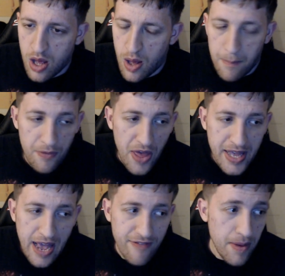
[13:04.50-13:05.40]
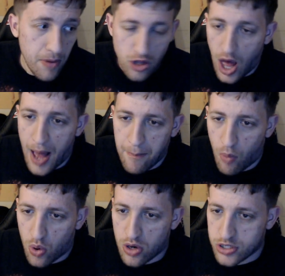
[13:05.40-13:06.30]
but they gave him a lot
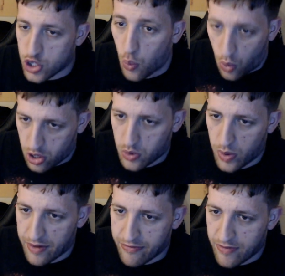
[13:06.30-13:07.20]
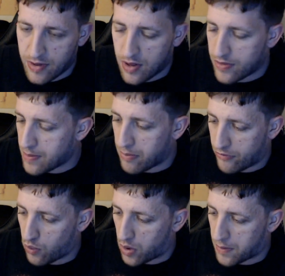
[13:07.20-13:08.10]
more to work with than
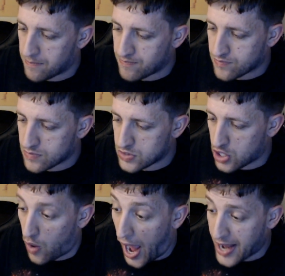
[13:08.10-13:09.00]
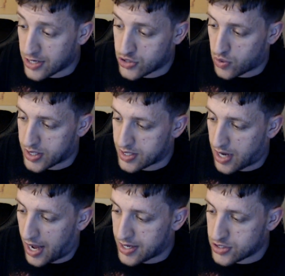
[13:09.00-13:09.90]
before. So I enjoyed it.
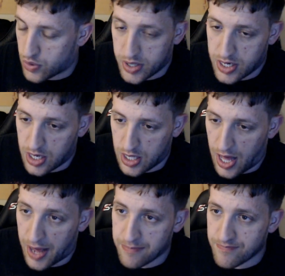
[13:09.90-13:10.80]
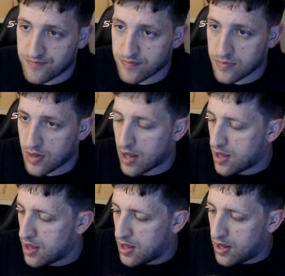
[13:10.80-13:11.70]
I enjoyed it a lot.
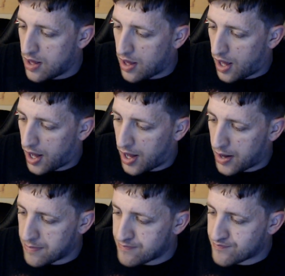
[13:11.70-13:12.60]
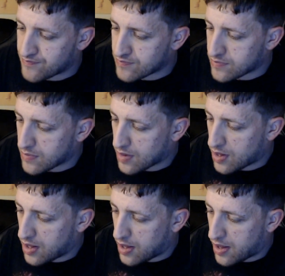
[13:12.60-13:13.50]
Um,
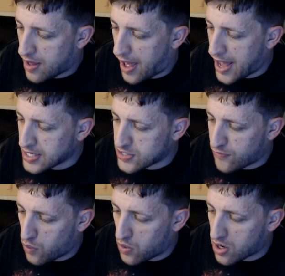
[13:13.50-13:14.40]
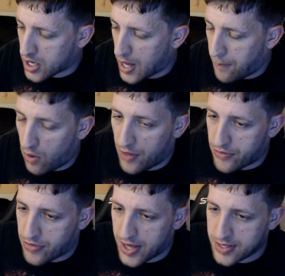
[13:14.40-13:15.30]
as for a couple other
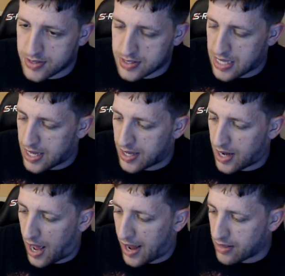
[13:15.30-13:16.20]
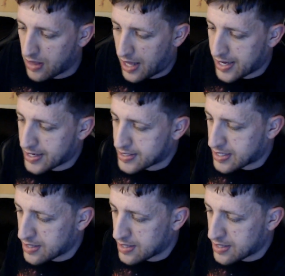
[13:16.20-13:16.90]
things that I liked